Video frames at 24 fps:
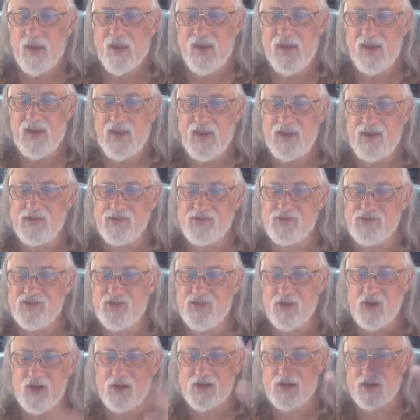Hey,
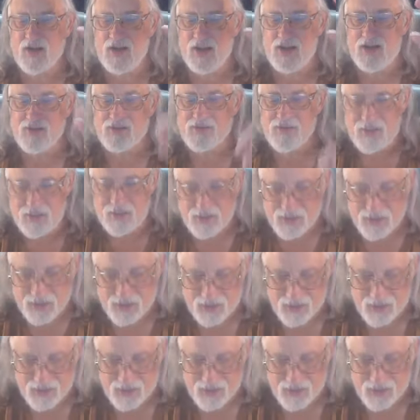Joy Clausen, it's